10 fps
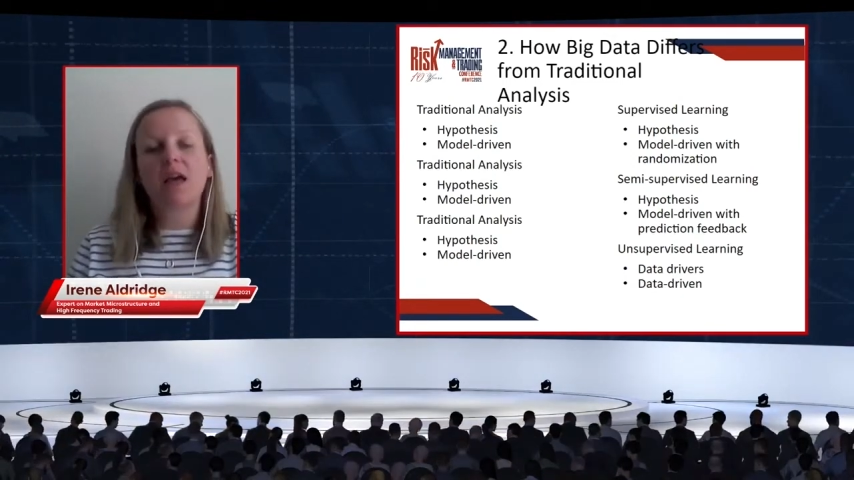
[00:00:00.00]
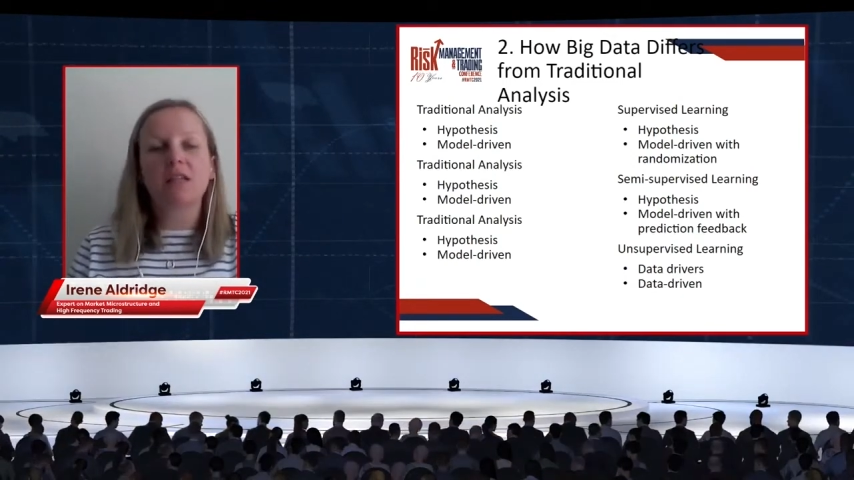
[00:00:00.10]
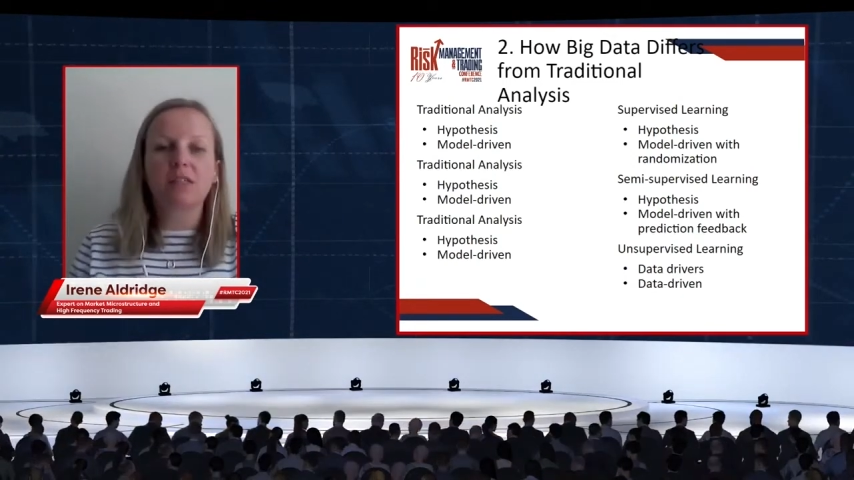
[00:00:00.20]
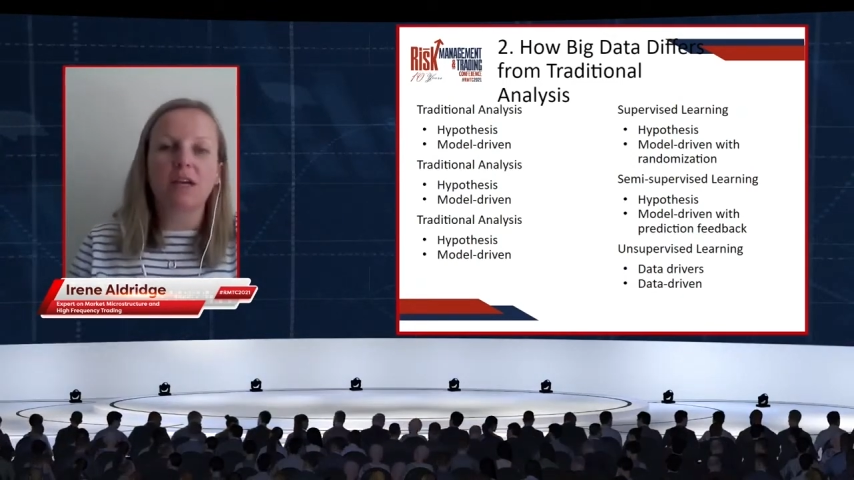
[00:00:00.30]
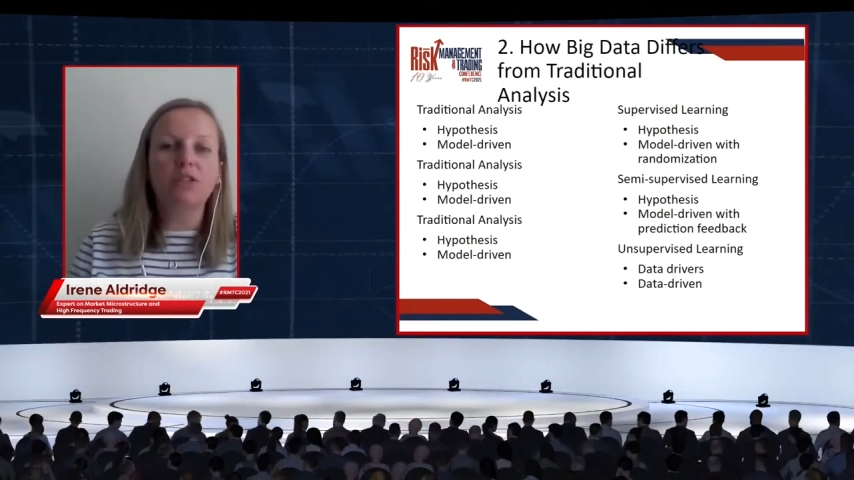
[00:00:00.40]

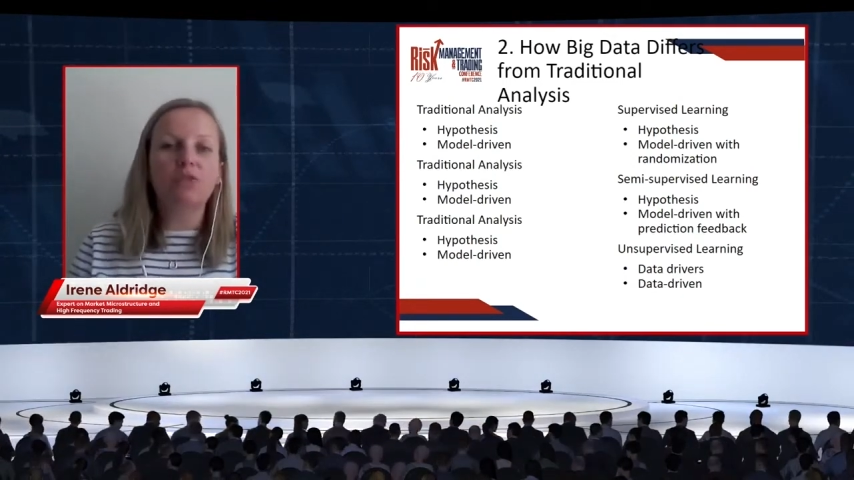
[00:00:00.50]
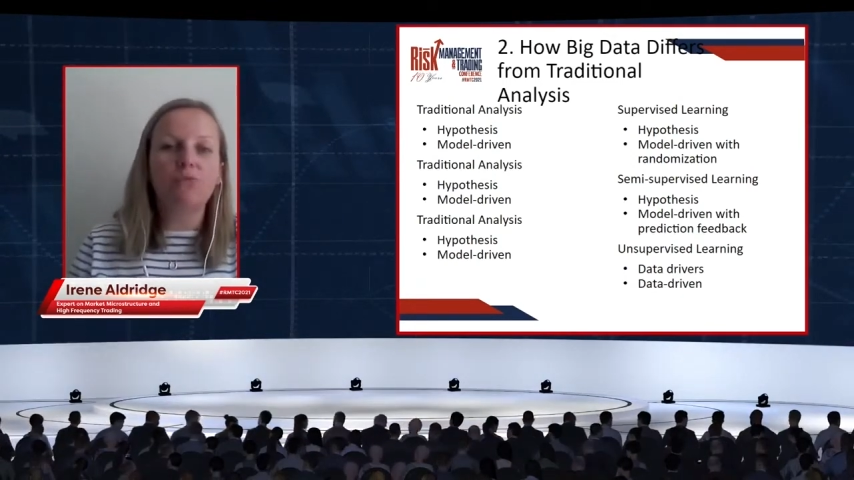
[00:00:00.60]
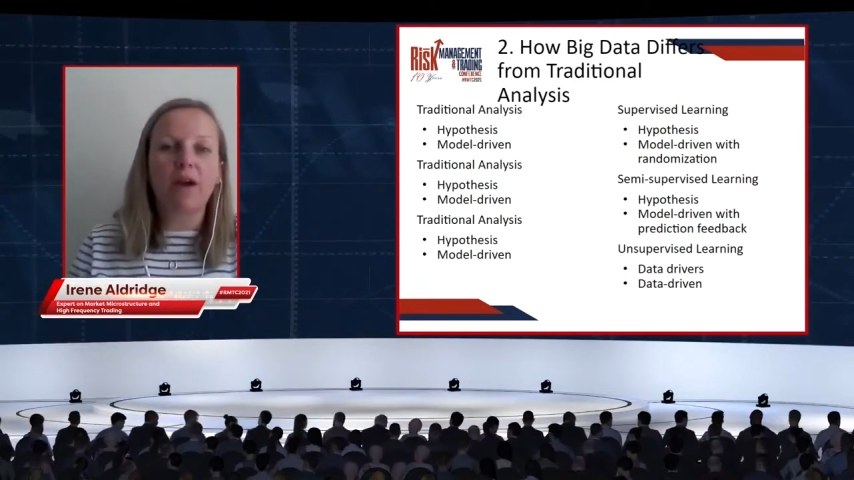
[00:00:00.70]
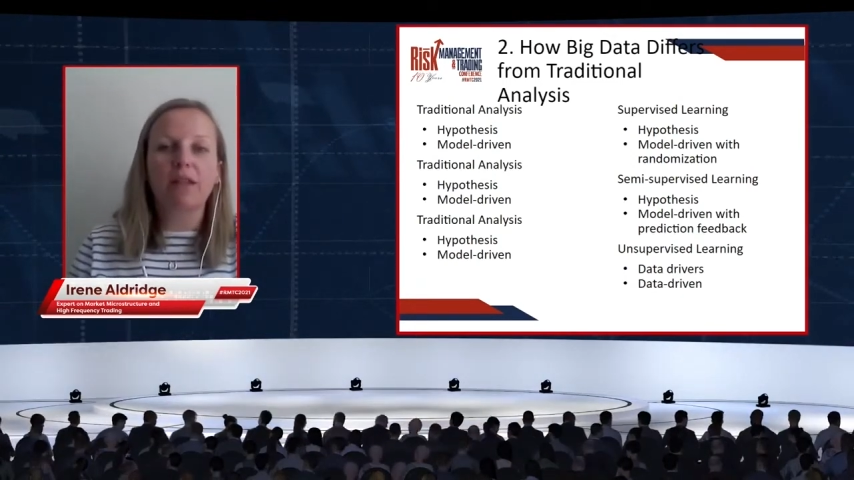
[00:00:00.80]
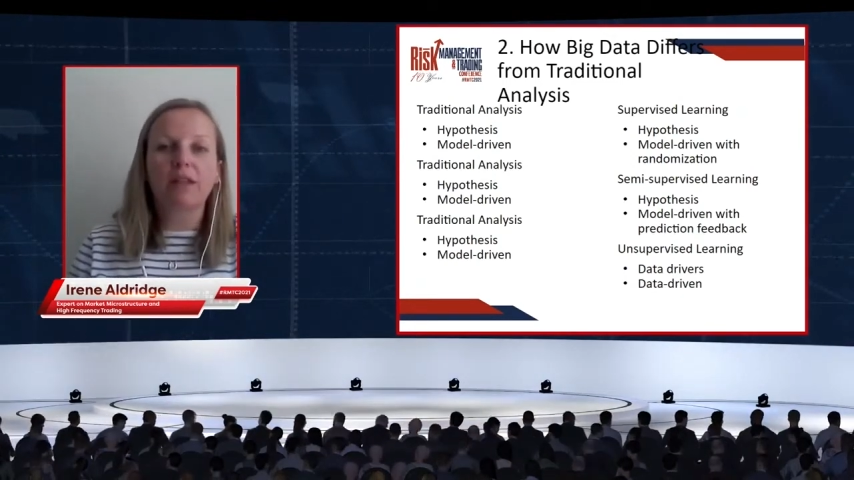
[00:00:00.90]
in such
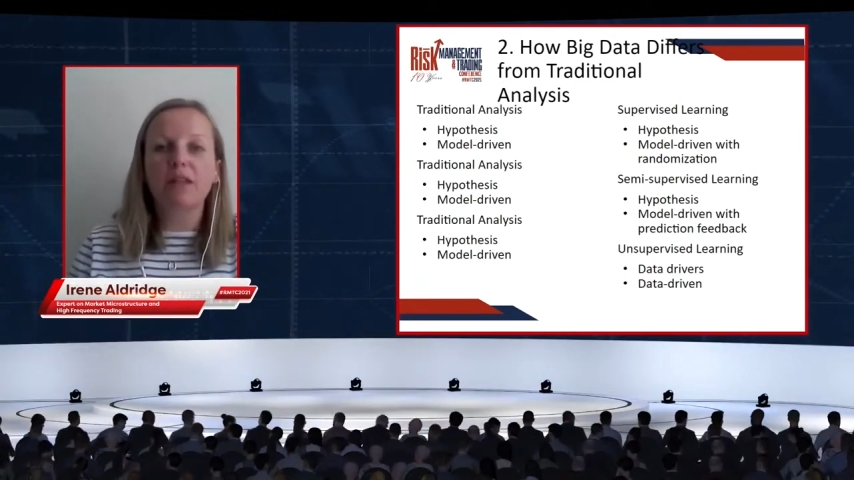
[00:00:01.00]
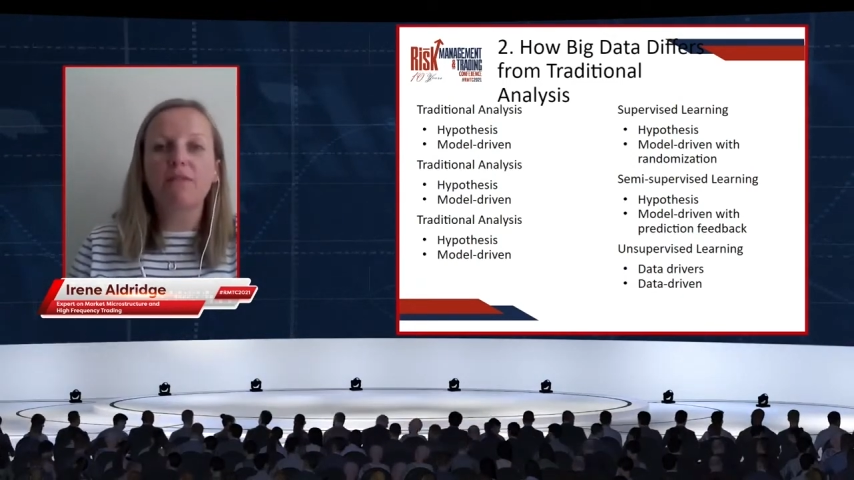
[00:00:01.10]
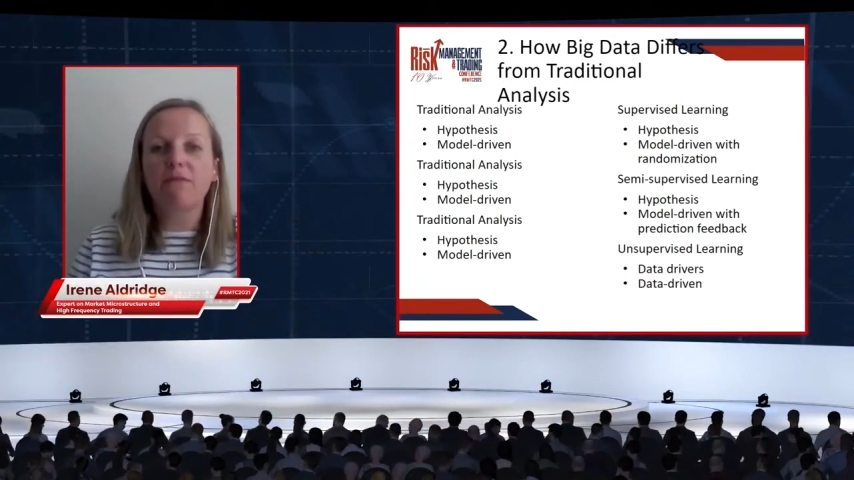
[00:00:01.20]
a way that